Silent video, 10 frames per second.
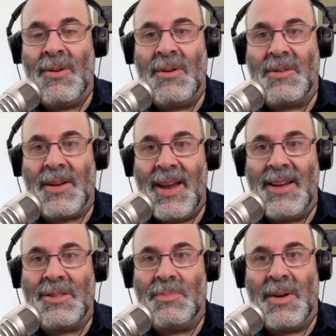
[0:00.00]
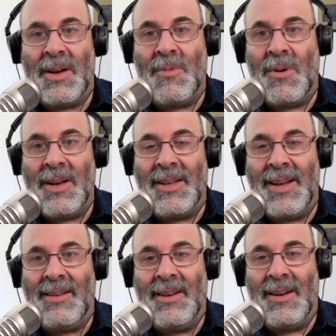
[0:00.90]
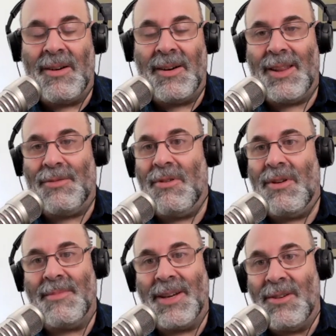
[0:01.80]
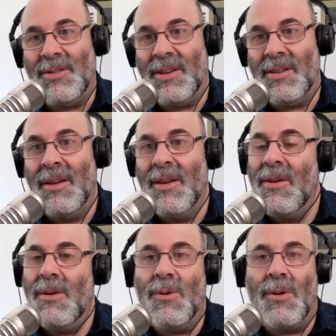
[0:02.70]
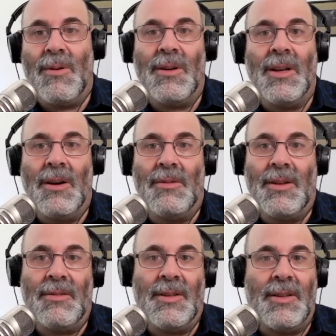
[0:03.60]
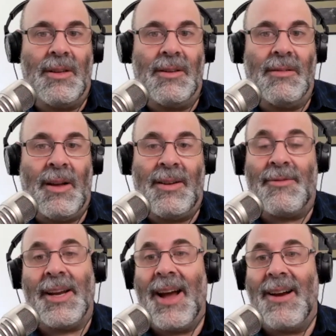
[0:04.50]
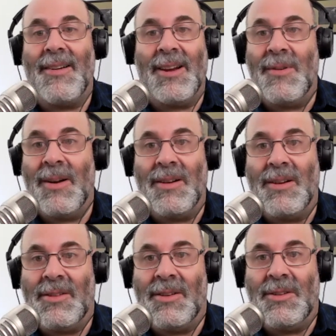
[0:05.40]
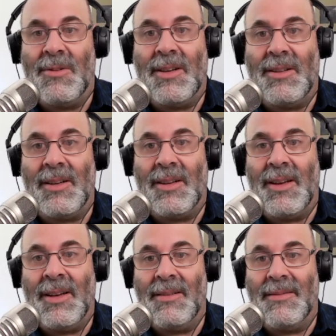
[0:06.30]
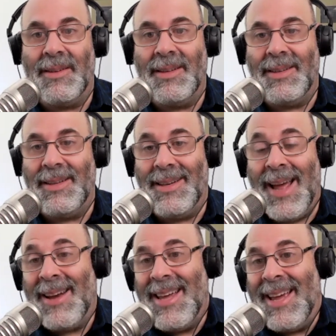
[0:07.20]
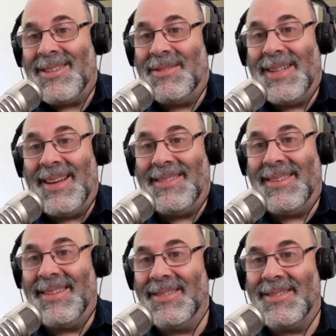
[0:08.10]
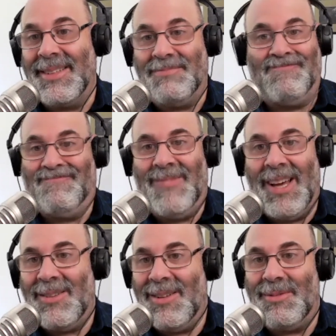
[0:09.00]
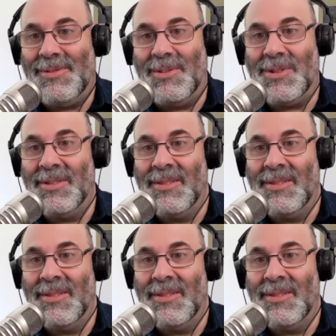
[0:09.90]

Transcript: on your case, but I'm worried that, I'll get thrown out of my union, or, I'll never get hired anywhere to do anything. And how do you answer that? It's like, I don't know the future.